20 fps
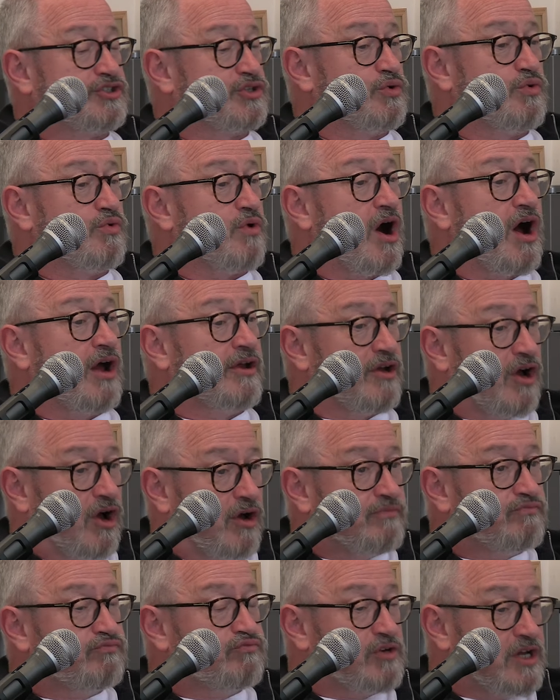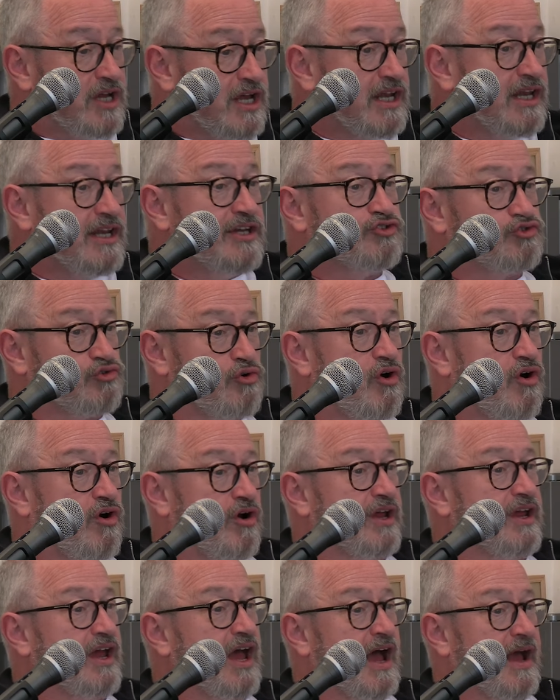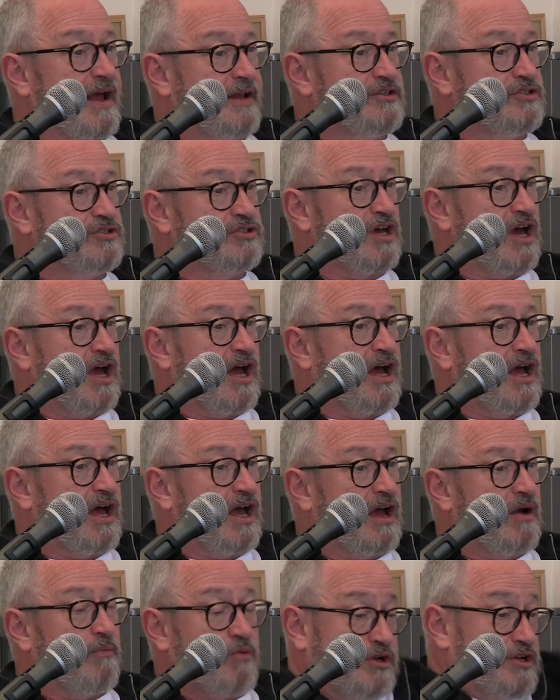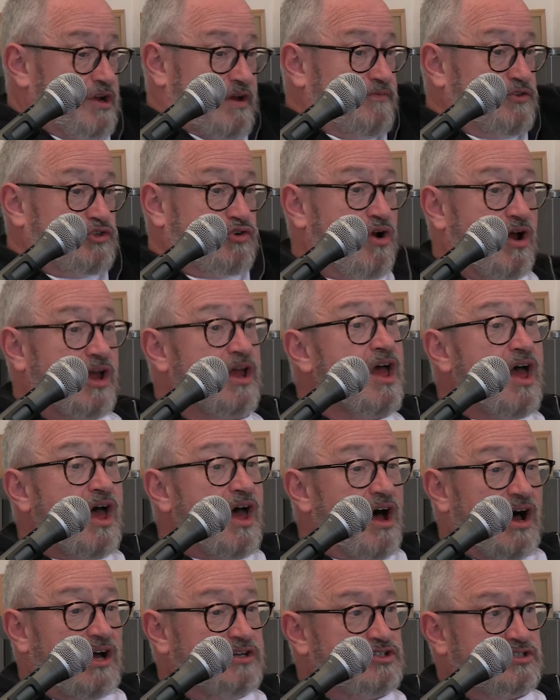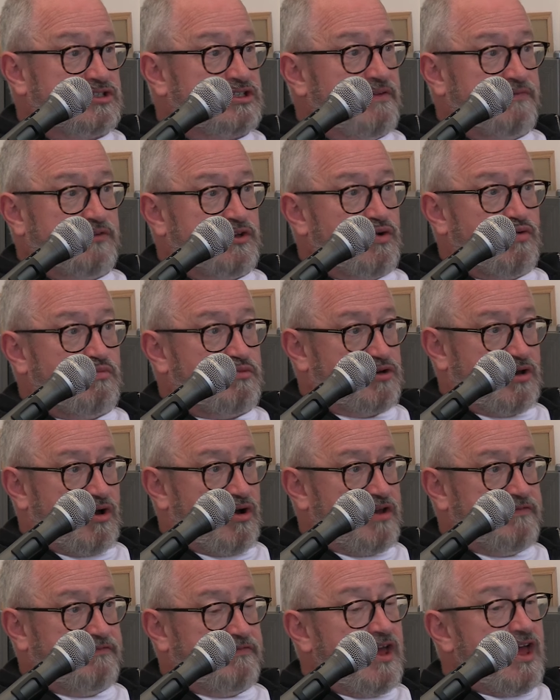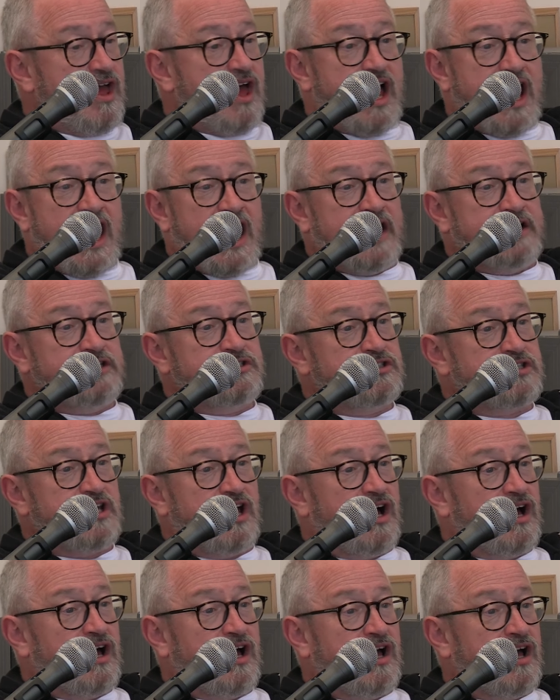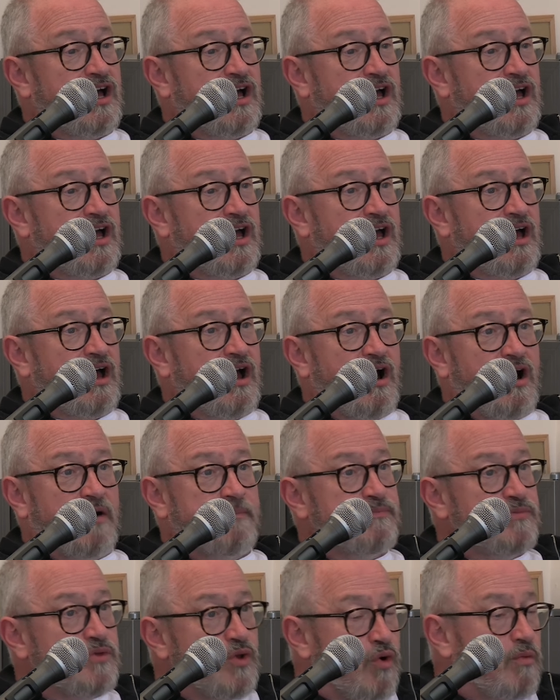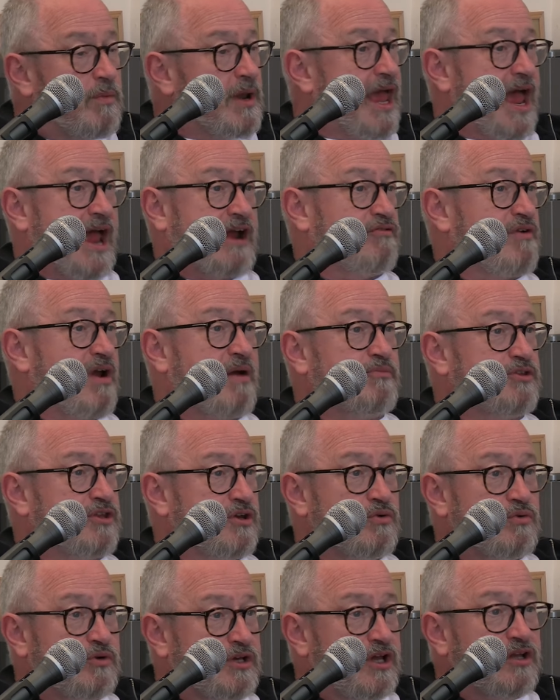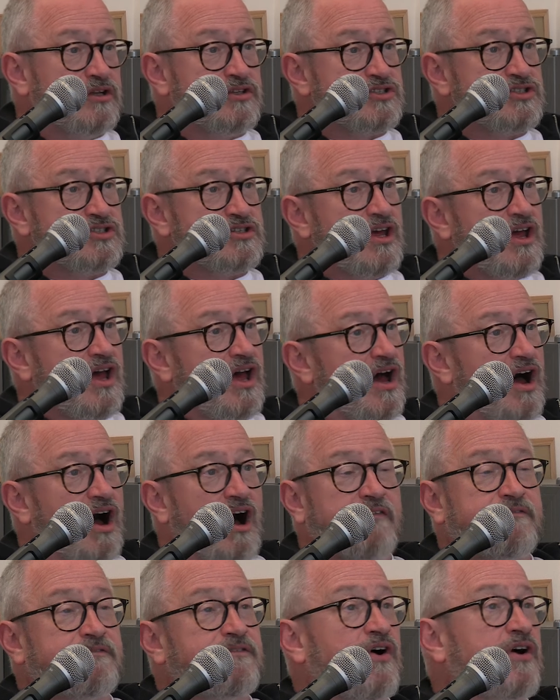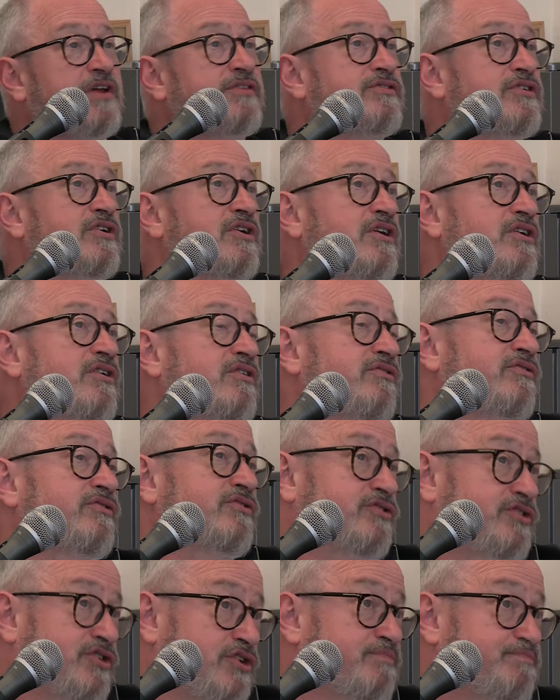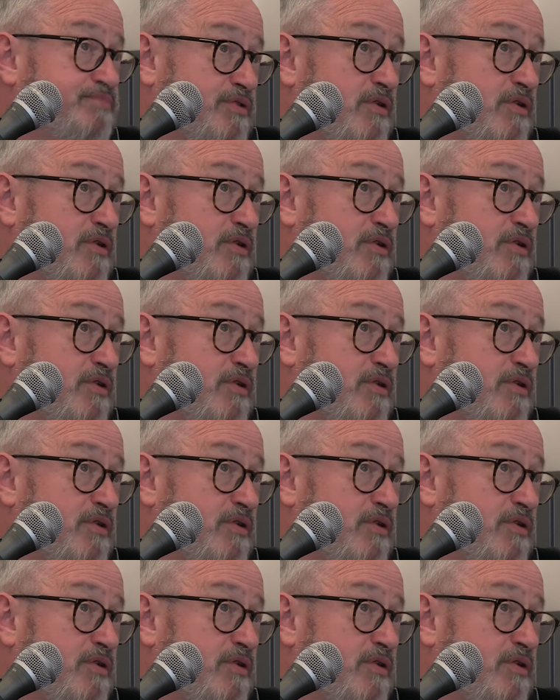it at all. I I really try and. Uh, don't even try. I just live a normal life, and uh, I normally hang around with the audience. I find that you